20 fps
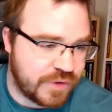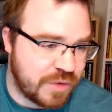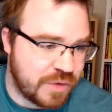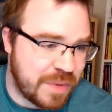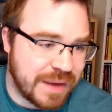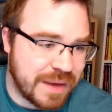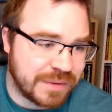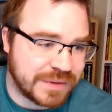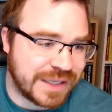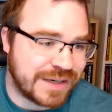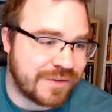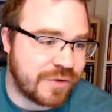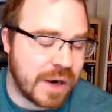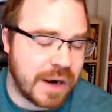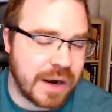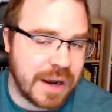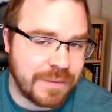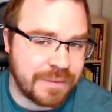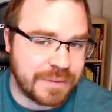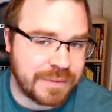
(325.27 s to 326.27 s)
to be able to
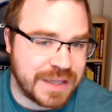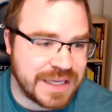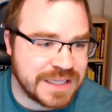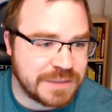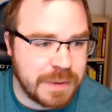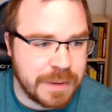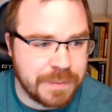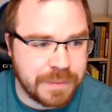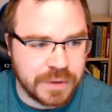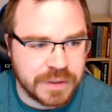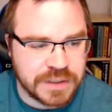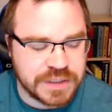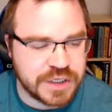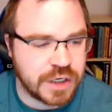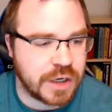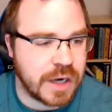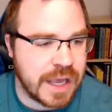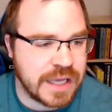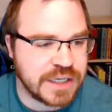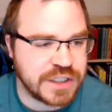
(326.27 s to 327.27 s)
grab these people and
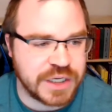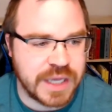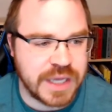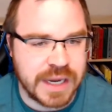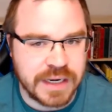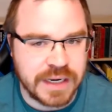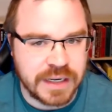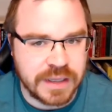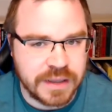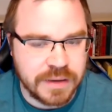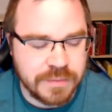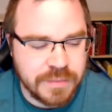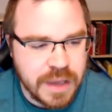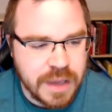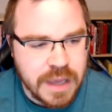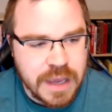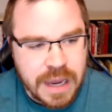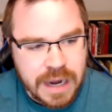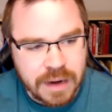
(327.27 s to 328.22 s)
start educating them